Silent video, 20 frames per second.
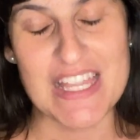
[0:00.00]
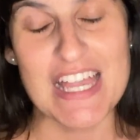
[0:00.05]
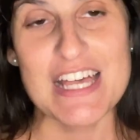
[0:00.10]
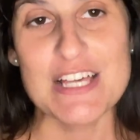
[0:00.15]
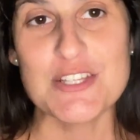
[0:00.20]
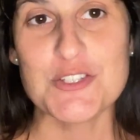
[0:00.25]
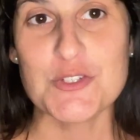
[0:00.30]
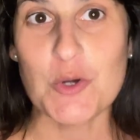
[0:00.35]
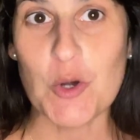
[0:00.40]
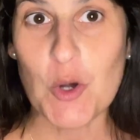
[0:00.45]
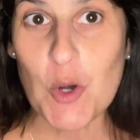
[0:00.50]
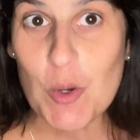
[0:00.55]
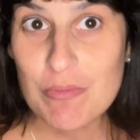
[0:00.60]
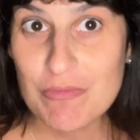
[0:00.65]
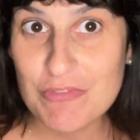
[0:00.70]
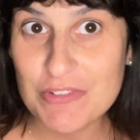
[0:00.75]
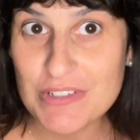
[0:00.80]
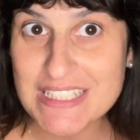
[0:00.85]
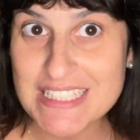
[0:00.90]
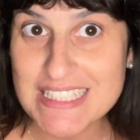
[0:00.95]
So
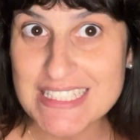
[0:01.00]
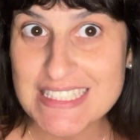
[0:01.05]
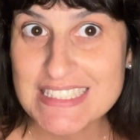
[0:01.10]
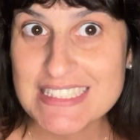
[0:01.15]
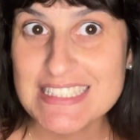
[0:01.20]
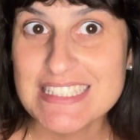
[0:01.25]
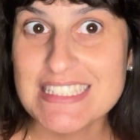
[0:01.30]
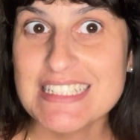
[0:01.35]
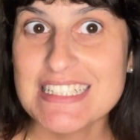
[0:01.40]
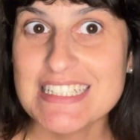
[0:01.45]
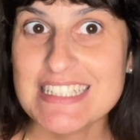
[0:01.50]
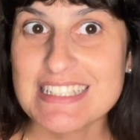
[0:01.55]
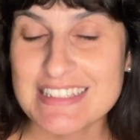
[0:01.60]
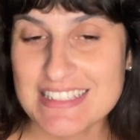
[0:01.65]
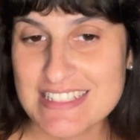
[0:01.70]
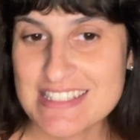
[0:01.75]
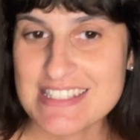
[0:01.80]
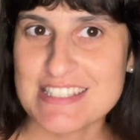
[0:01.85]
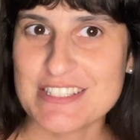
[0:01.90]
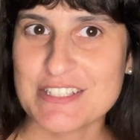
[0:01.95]
hopefully
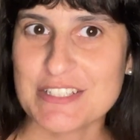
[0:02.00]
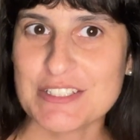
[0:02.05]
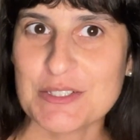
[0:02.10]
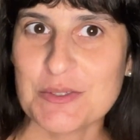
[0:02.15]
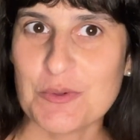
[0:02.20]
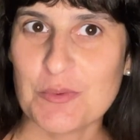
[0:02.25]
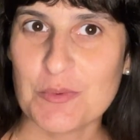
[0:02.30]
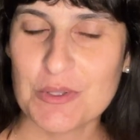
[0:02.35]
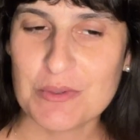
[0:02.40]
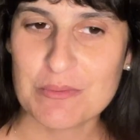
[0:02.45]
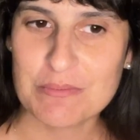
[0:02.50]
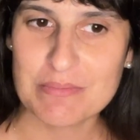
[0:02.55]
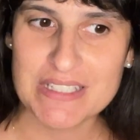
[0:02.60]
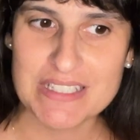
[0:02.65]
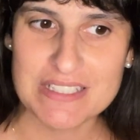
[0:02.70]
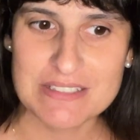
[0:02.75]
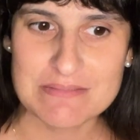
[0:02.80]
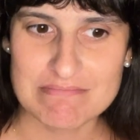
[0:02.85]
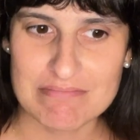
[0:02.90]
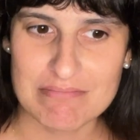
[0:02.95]
this year we'll
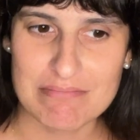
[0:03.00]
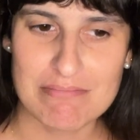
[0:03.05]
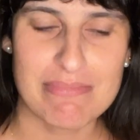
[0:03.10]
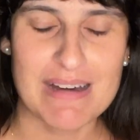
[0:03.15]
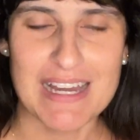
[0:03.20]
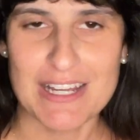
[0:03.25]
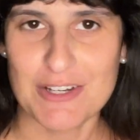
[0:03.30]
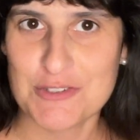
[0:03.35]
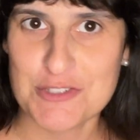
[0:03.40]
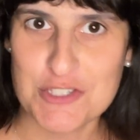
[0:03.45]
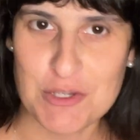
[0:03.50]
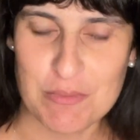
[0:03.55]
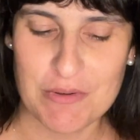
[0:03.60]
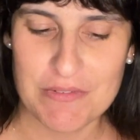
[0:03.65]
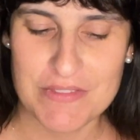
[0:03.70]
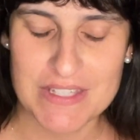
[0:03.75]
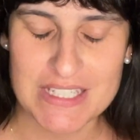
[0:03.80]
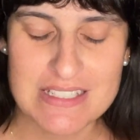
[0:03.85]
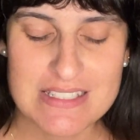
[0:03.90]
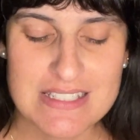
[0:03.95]
be back on top of
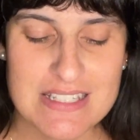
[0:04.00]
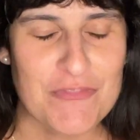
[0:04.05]
things.